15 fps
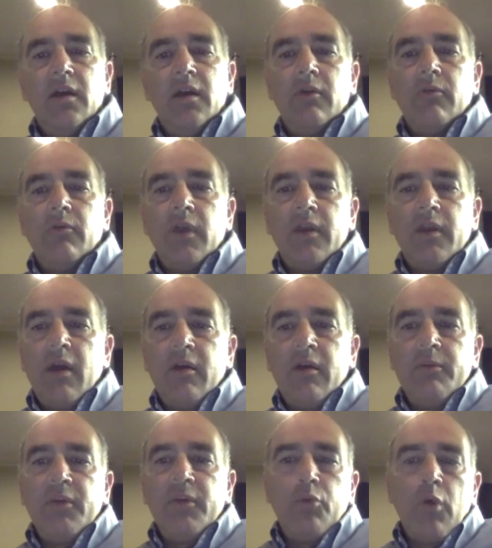right now
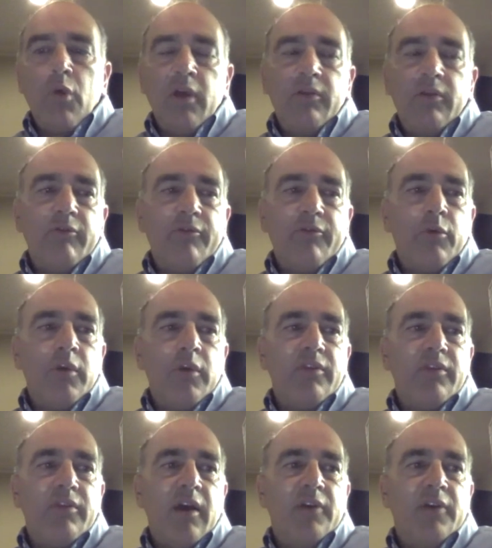EB1, the
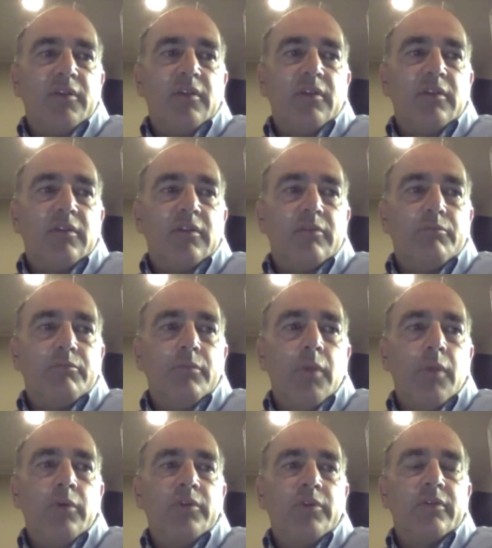40,000 is
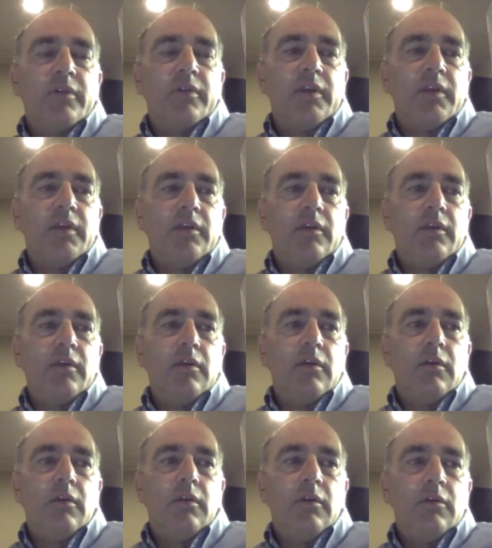mostly
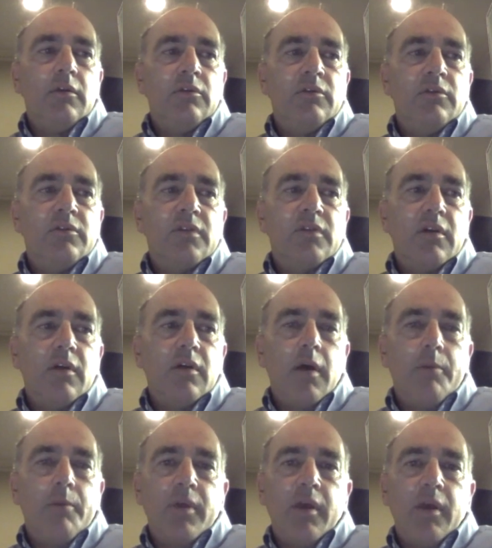used
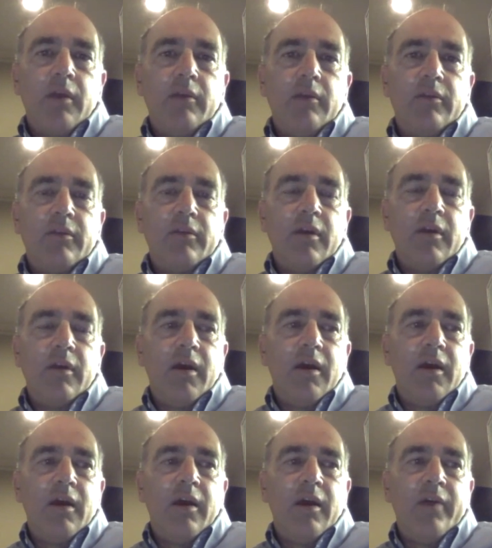up and
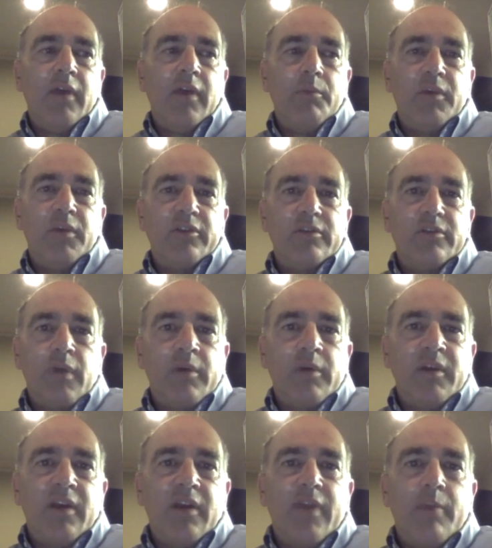on there, but there's probably
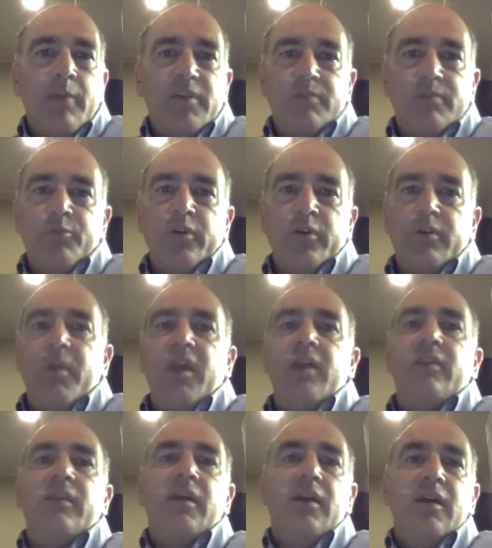not that much more
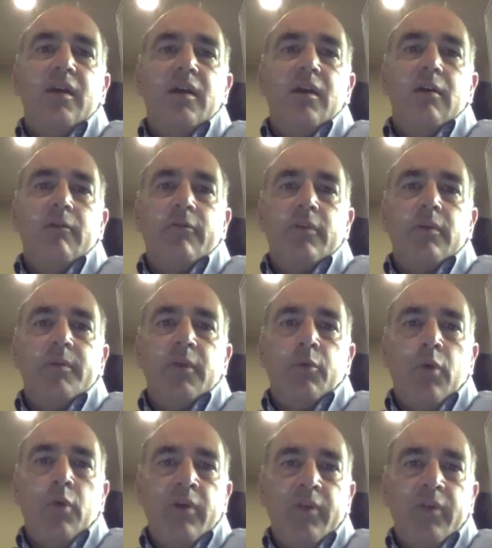demand for
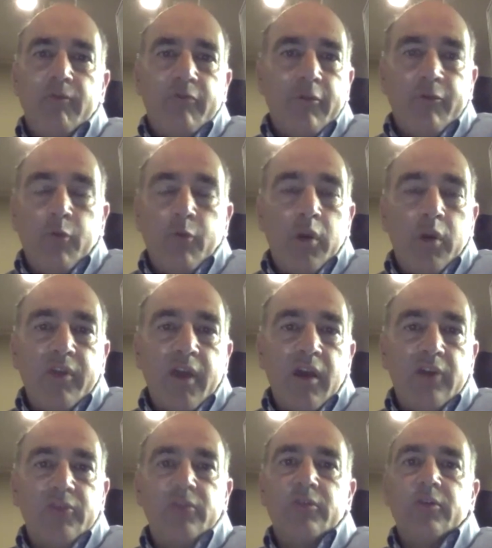EB1 than for
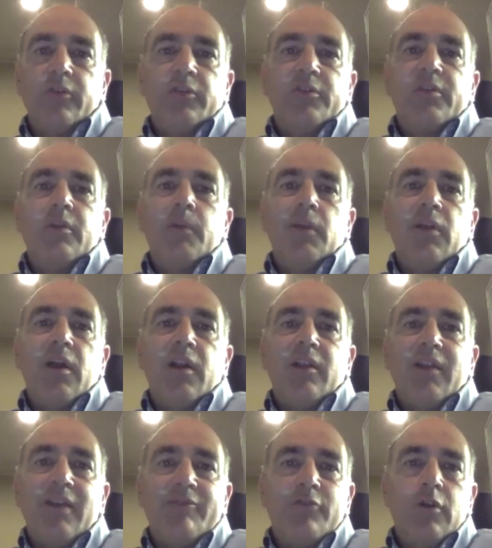40,000. So there's going to be a lot of
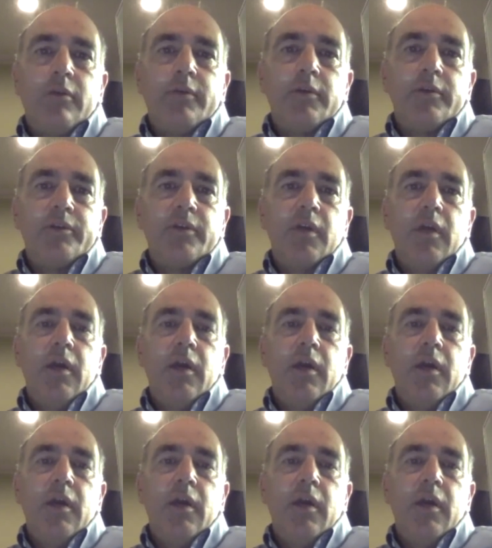leftovers.